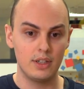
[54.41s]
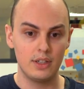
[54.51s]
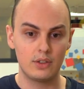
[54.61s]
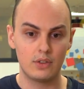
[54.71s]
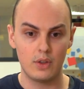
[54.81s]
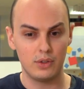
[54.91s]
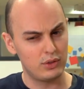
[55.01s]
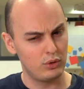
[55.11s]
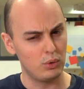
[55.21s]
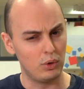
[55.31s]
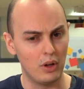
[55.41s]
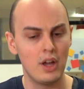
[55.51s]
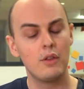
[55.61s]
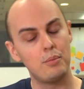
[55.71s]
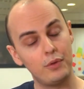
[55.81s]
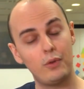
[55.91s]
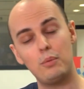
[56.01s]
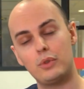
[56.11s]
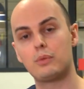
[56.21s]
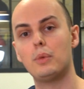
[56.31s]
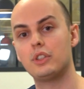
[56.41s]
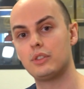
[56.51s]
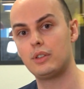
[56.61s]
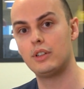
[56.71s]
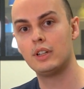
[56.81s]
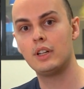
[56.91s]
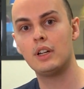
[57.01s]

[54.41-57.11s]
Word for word: is this tool, the performance monitor.